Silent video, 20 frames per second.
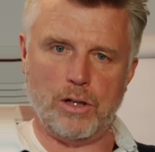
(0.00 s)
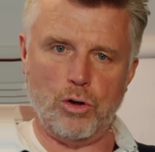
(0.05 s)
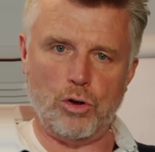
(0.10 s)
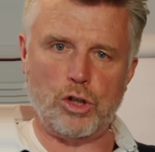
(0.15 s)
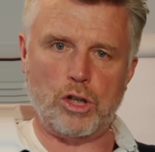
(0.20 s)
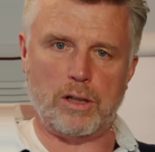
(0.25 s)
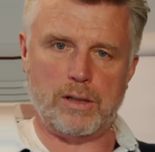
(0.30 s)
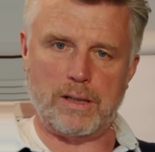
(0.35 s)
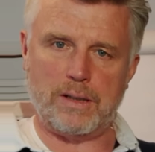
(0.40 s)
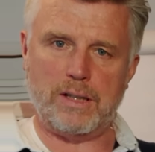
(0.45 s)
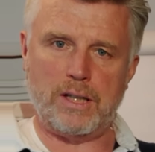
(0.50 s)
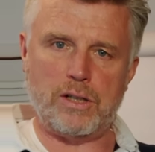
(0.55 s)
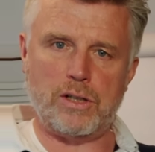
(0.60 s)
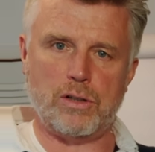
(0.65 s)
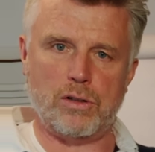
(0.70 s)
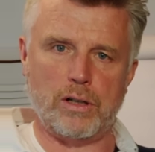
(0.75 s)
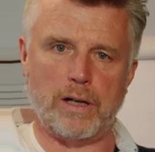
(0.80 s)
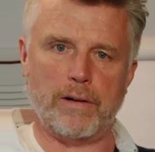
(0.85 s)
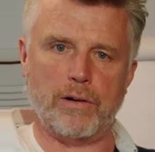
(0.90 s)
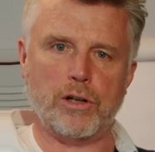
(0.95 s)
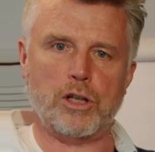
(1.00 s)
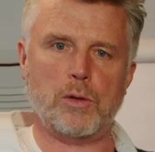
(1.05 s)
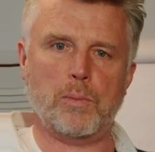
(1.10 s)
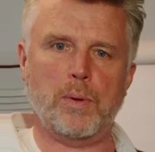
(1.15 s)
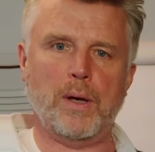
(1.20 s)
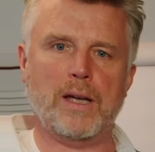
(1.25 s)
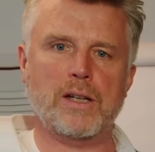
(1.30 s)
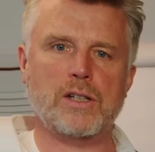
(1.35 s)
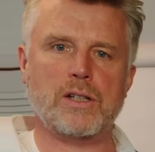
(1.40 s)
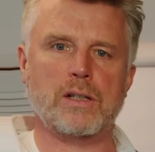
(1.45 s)
an decision on our
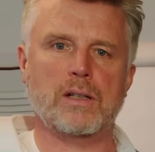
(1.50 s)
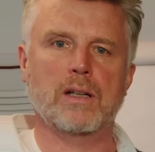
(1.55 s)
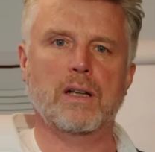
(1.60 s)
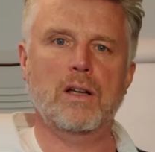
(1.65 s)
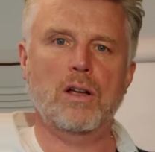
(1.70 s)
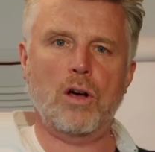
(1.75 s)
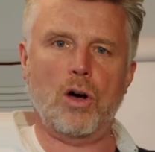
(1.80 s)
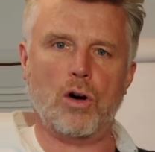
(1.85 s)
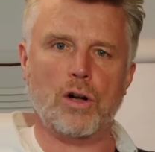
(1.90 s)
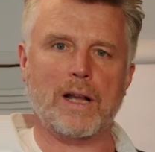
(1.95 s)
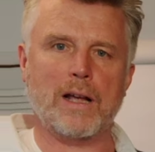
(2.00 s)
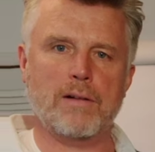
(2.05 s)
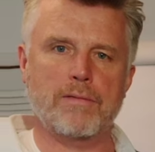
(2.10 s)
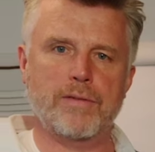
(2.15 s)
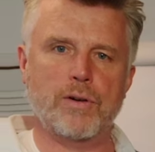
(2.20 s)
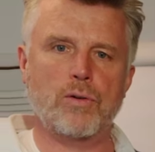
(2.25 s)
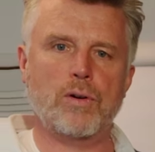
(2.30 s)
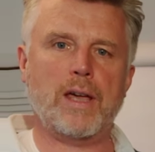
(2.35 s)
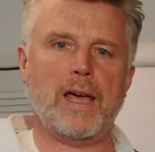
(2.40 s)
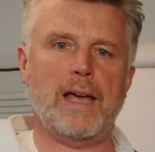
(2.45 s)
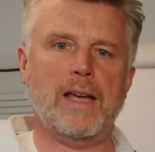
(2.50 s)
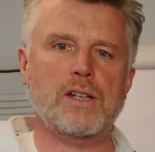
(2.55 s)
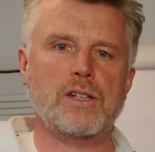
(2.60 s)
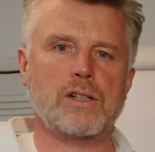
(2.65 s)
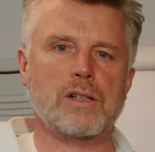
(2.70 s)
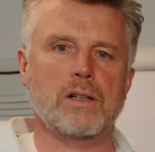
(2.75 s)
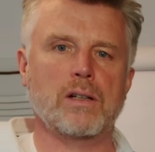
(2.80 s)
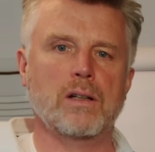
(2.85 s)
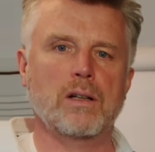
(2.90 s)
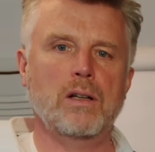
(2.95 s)
occupation, on our
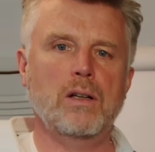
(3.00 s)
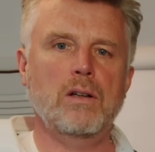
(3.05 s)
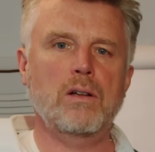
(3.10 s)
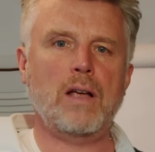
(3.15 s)
vocation,